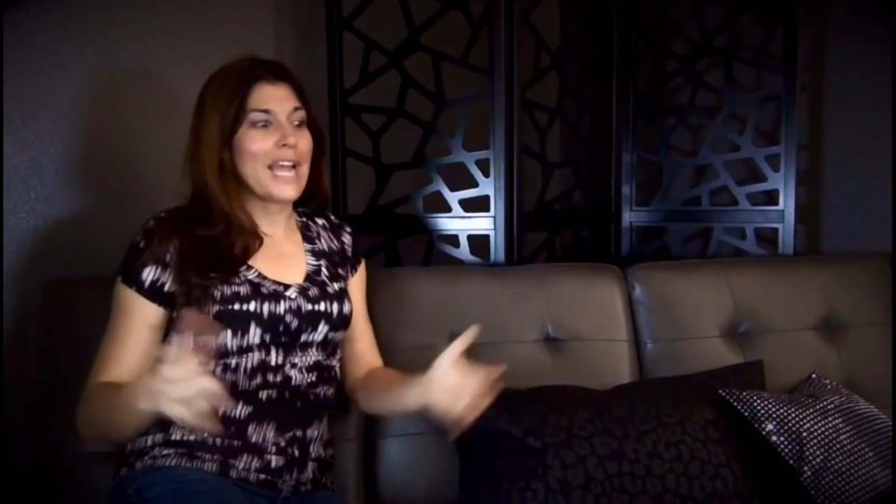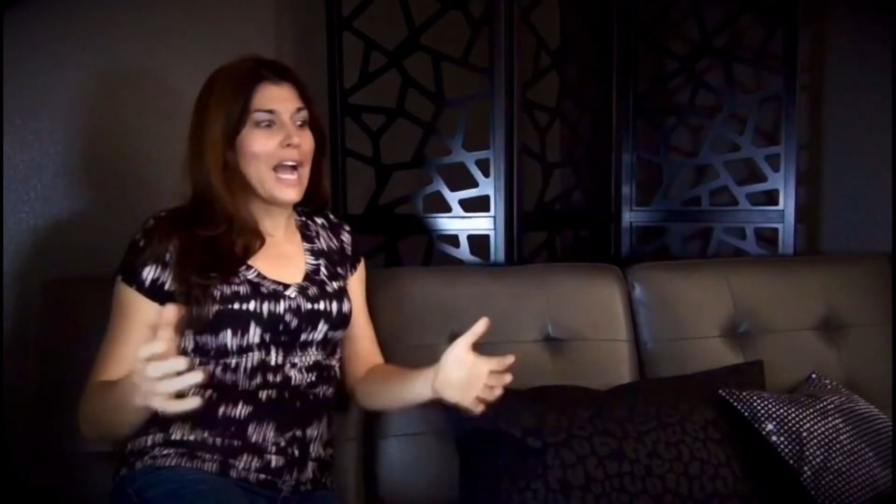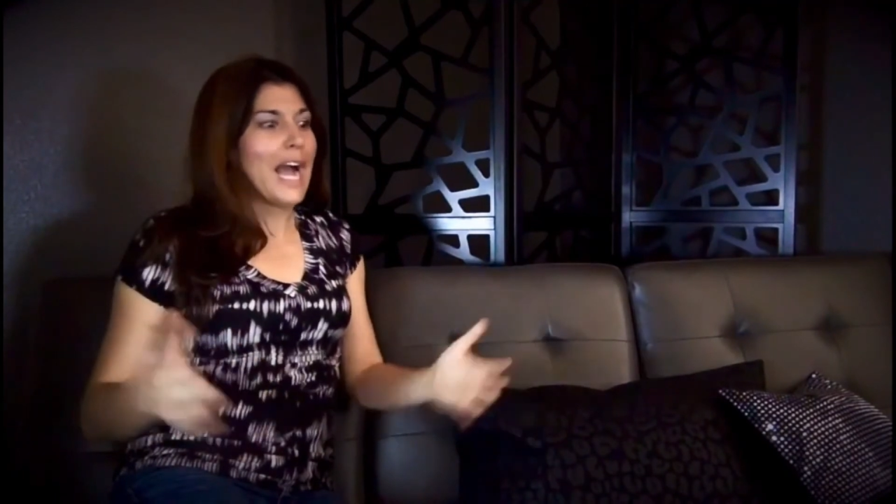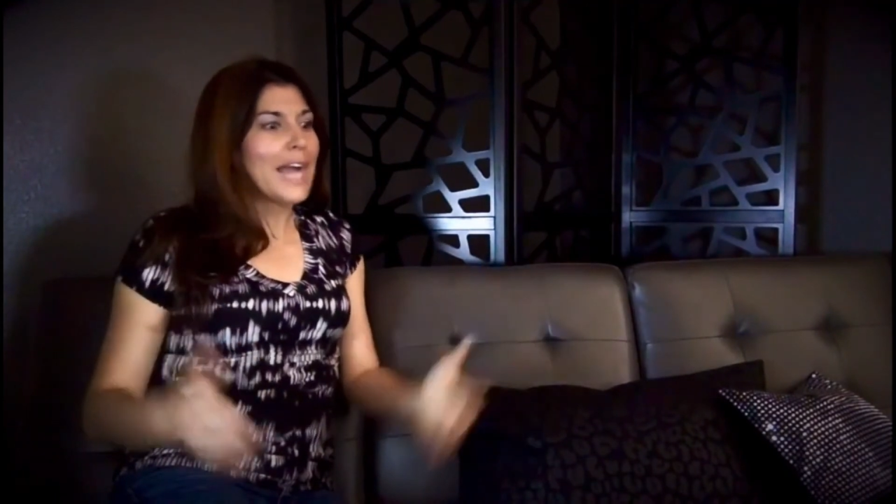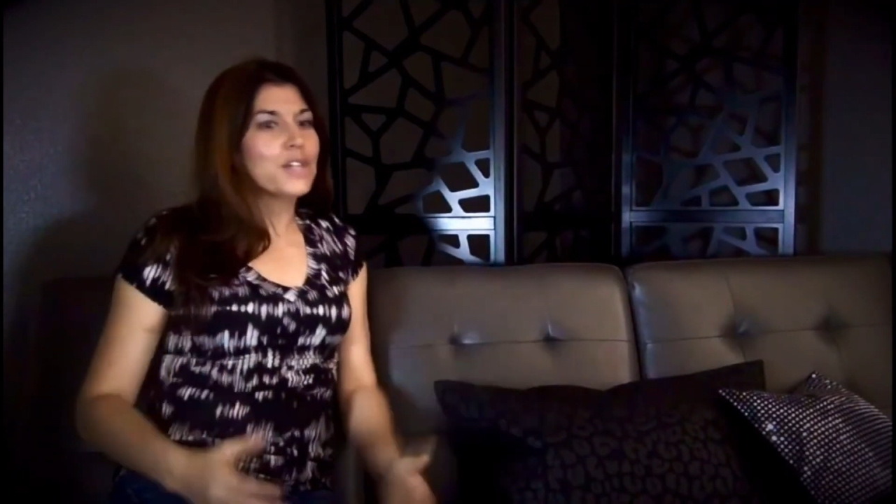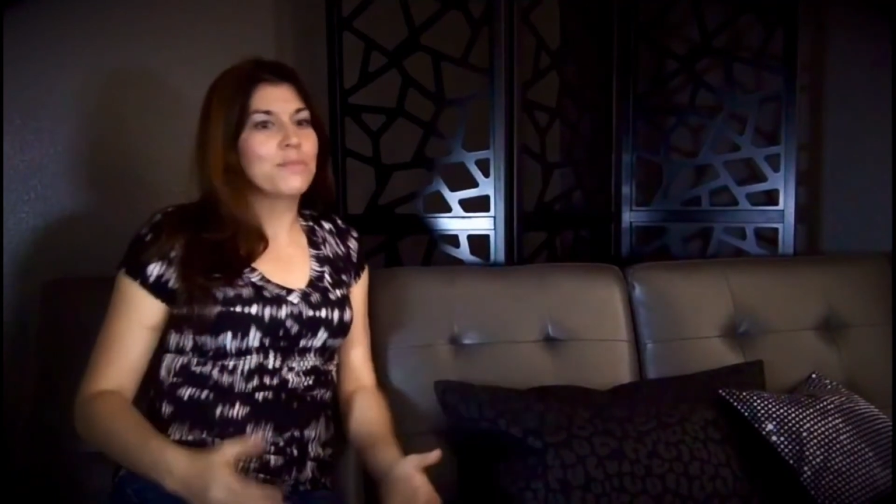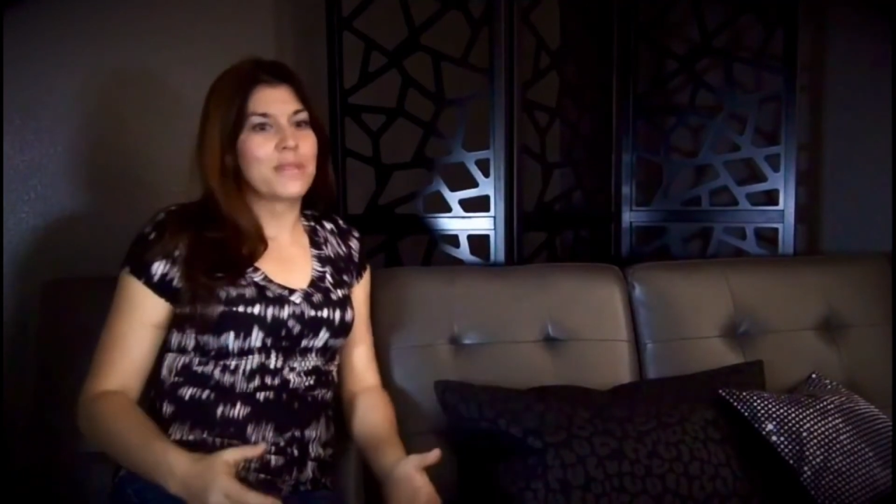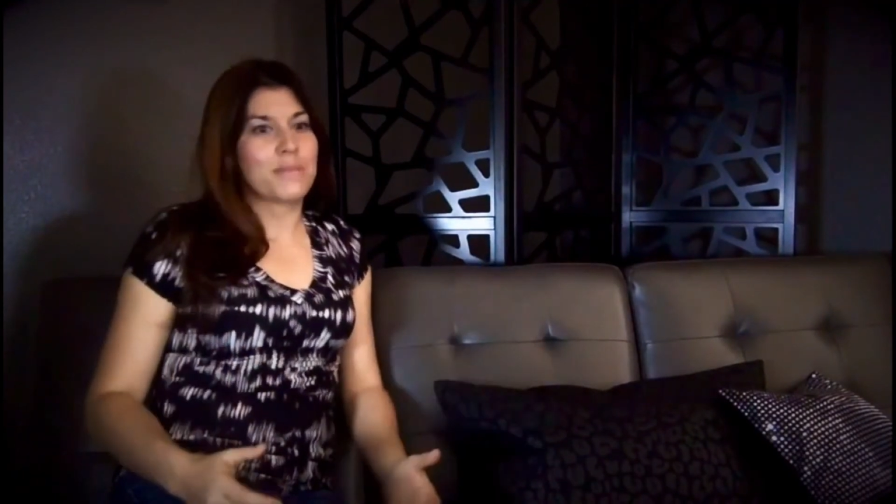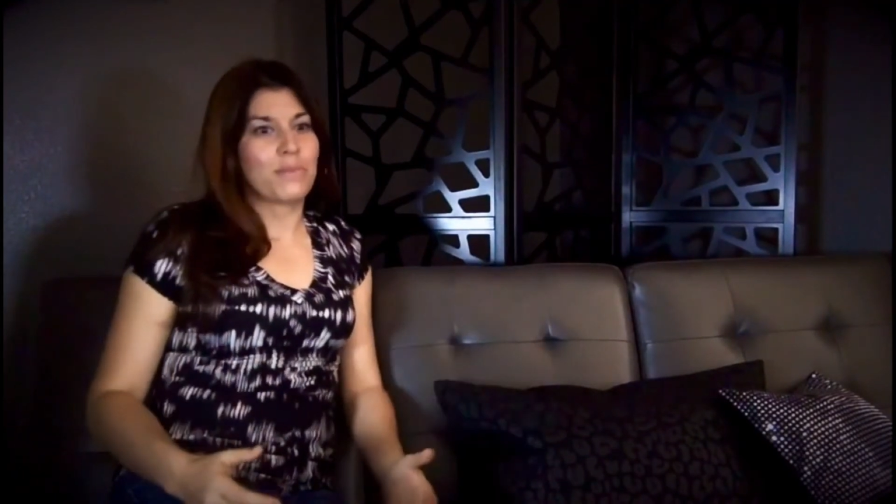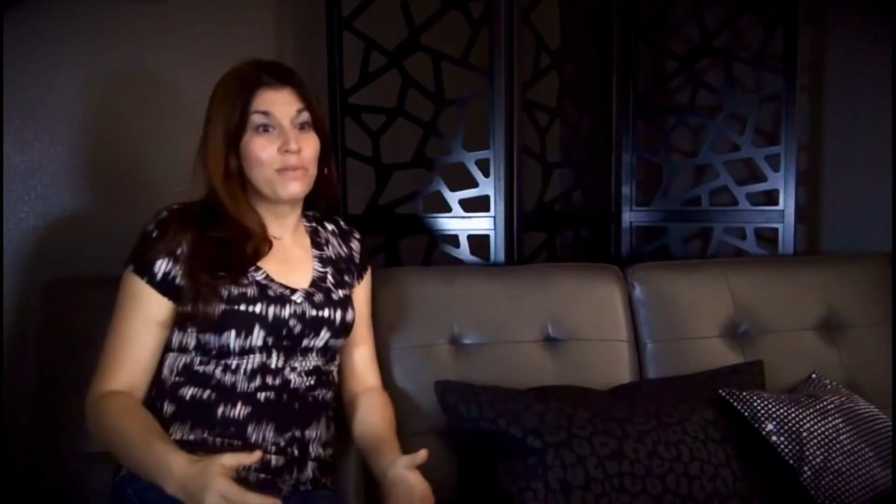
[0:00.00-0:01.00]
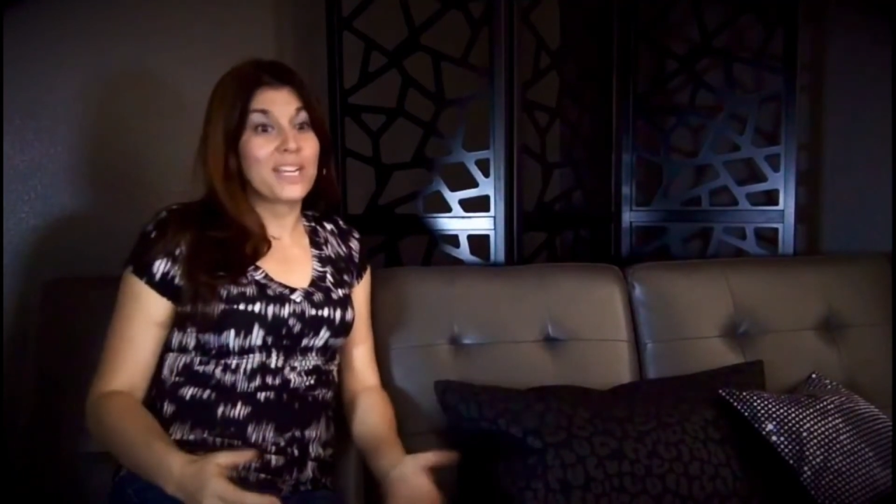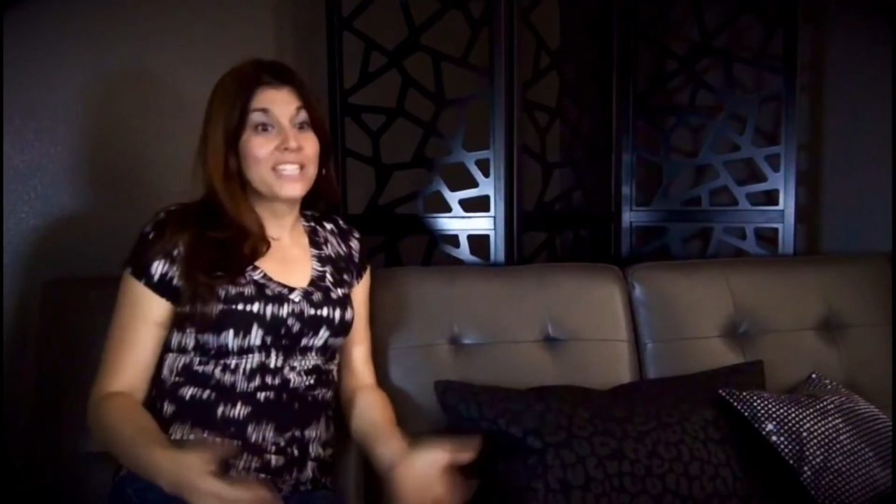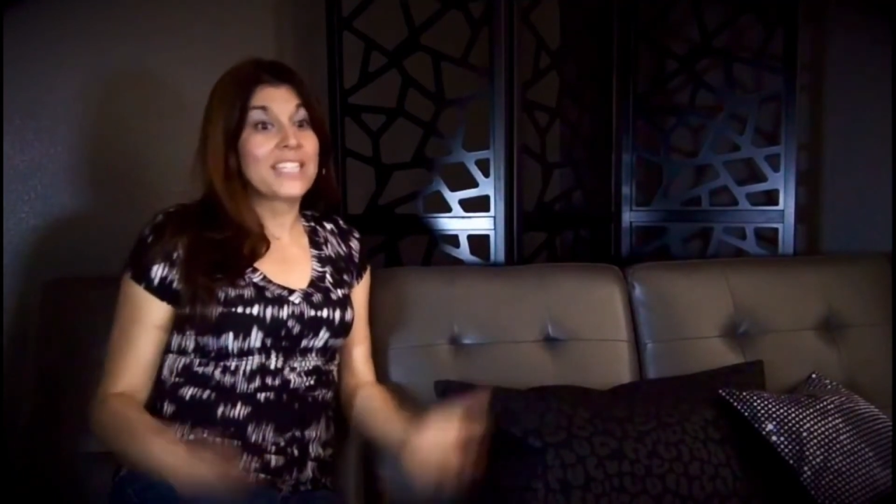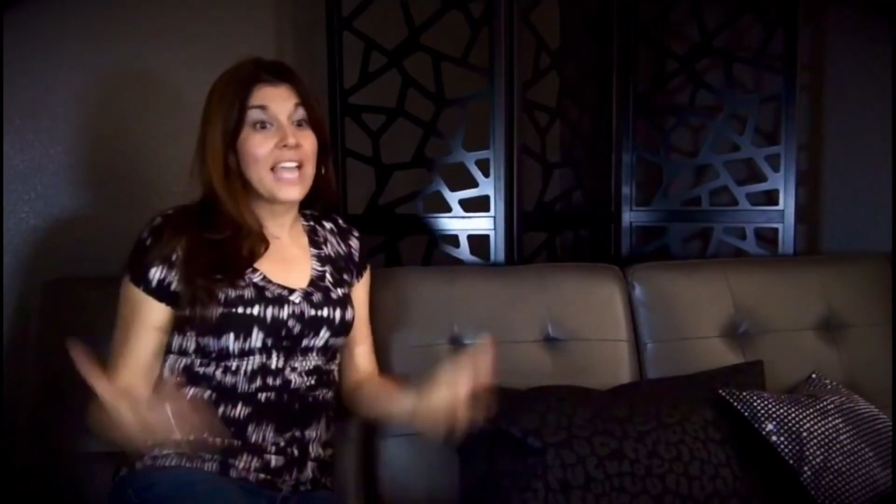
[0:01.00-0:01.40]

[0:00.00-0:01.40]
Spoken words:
I hired people because